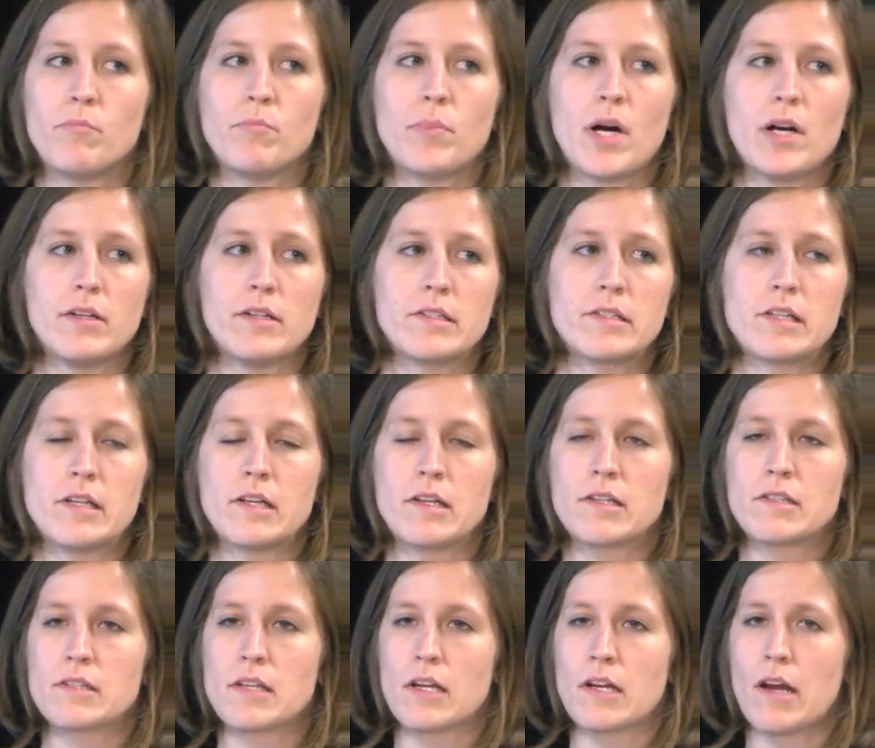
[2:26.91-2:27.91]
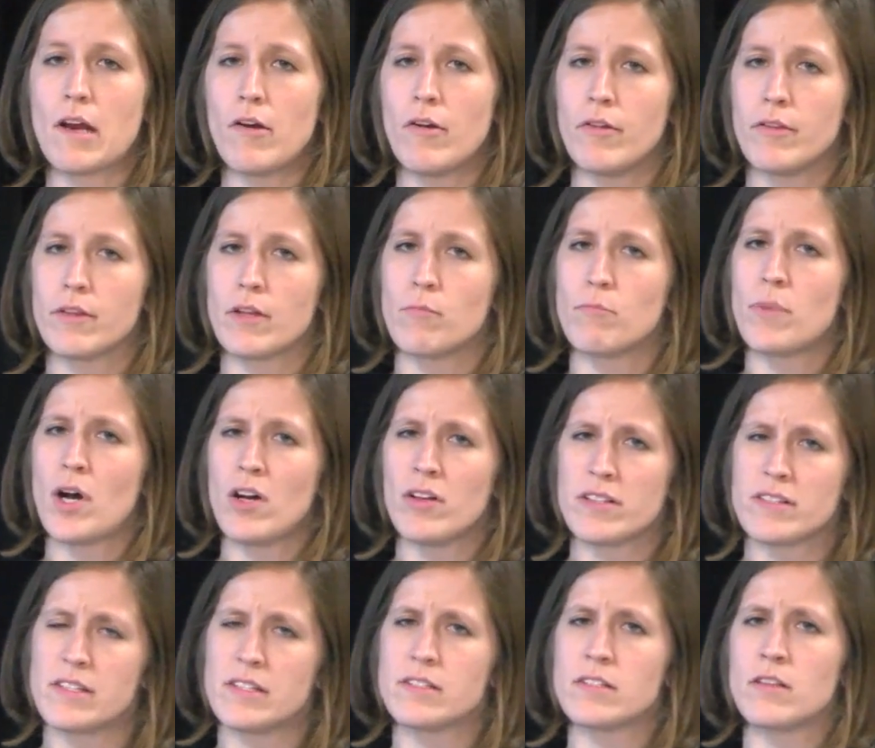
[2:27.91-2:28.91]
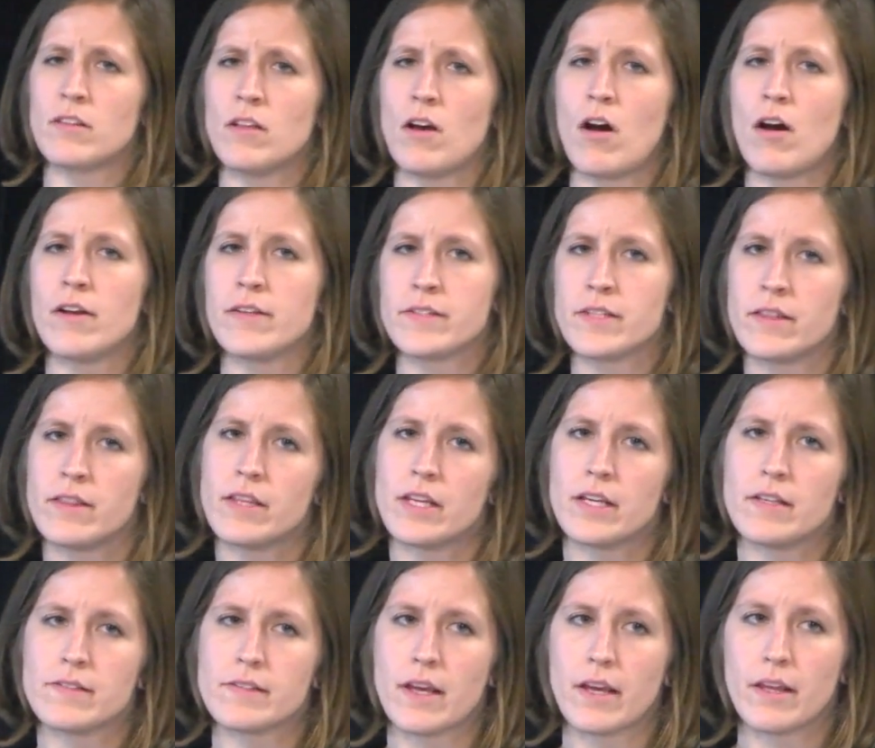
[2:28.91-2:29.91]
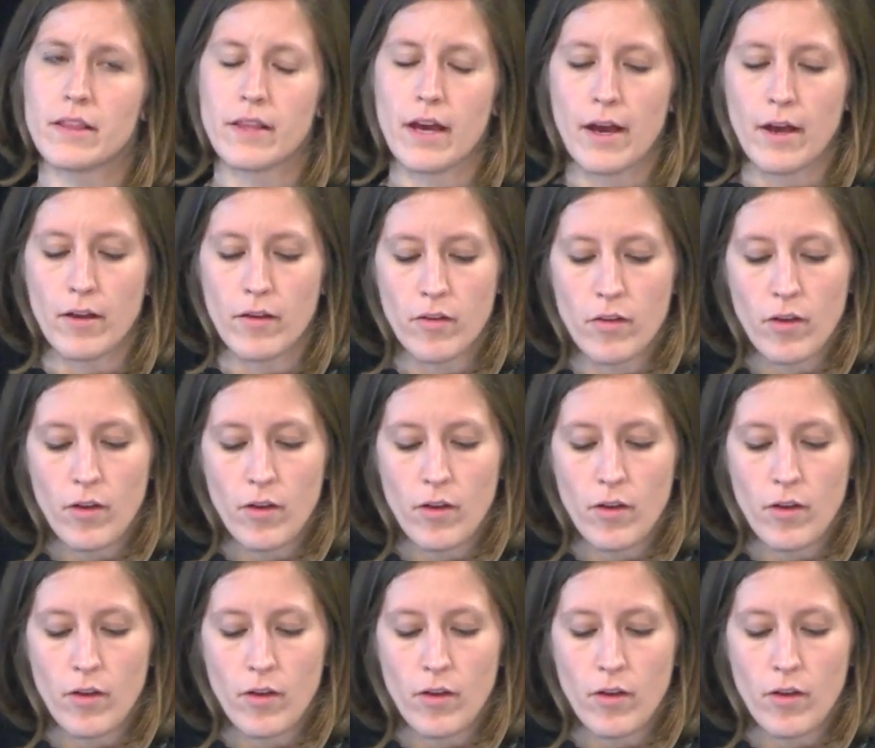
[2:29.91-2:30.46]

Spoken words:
politics and health and policies and laws and things like that.